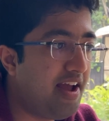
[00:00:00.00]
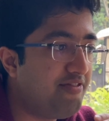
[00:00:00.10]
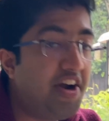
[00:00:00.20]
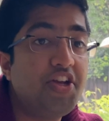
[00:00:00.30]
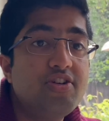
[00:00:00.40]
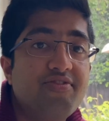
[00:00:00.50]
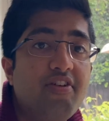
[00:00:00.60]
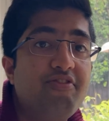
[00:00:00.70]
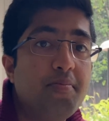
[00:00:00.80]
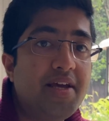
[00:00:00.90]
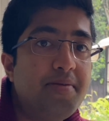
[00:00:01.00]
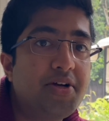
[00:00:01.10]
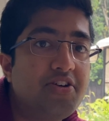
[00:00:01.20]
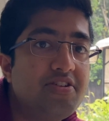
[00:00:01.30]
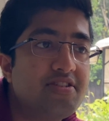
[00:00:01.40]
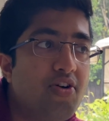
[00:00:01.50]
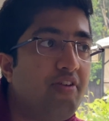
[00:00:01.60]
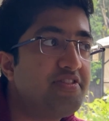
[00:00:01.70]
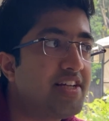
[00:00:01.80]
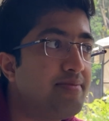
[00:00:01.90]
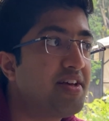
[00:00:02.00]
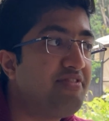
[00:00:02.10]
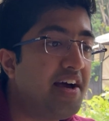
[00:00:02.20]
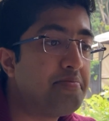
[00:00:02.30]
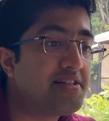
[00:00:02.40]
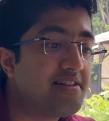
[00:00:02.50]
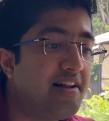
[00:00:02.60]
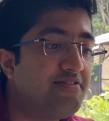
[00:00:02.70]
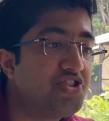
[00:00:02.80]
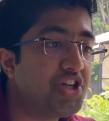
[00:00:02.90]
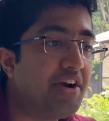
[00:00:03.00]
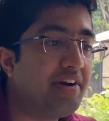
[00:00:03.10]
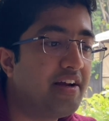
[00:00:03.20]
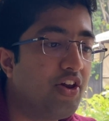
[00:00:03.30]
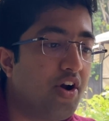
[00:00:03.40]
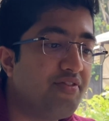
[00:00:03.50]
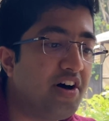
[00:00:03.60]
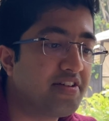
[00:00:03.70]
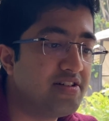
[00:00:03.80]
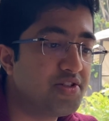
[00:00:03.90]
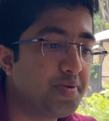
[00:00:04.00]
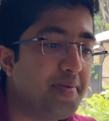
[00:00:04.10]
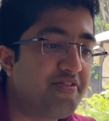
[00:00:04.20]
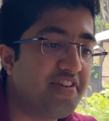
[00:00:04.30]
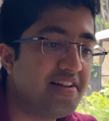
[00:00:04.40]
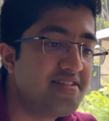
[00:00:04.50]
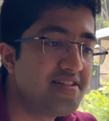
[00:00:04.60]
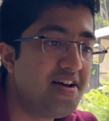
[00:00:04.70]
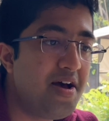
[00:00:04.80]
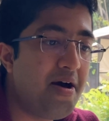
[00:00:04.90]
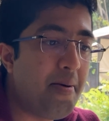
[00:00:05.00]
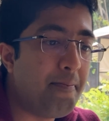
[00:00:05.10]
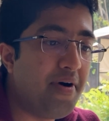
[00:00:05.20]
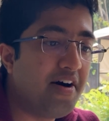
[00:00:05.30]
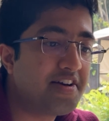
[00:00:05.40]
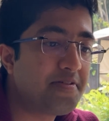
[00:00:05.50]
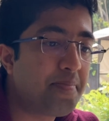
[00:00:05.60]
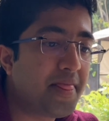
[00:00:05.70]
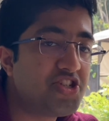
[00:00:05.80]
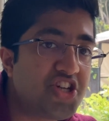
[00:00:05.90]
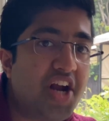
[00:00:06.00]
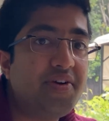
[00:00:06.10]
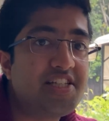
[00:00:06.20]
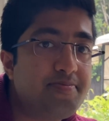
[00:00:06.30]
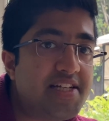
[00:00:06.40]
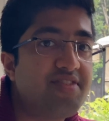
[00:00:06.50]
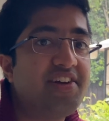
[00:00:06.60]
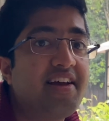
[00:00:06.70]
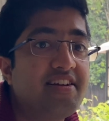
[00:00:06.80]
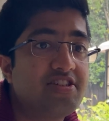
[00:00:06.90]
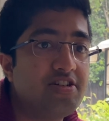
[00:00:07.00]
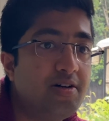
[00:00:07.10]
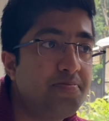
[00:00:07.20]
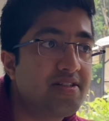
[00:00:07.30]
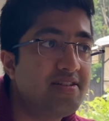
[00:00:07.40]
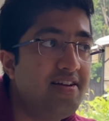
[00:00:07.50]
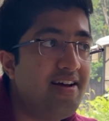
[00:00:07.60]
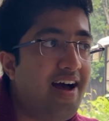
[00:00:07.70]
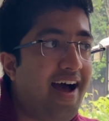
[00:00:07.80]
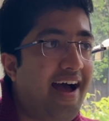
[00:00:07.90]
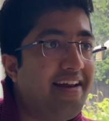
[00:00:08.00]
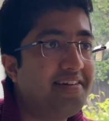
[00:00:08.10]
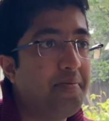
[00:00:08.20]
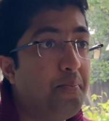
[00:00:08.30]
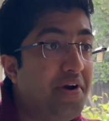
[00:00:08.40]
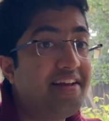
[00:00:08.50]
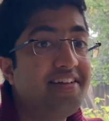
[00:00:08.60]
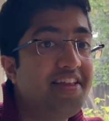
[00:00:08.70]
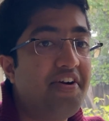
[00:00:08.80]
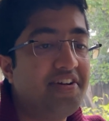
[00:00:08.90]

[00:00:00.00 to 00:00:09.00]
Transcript: very useful for me because oftentimes I find myself sharing a lot of articles with my friends, but sharing specific excerpts and bringing their